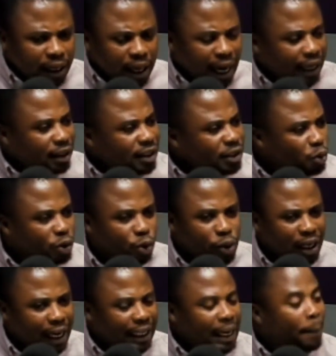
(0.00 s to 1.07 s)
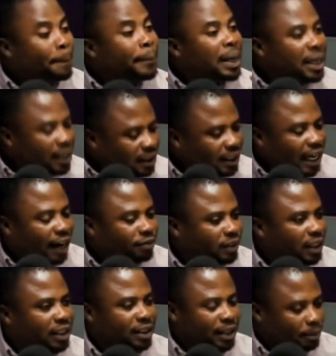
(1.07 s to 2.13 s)
and this was like a minute
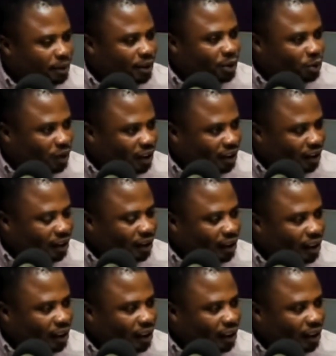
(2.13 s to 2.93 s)
after the substitution.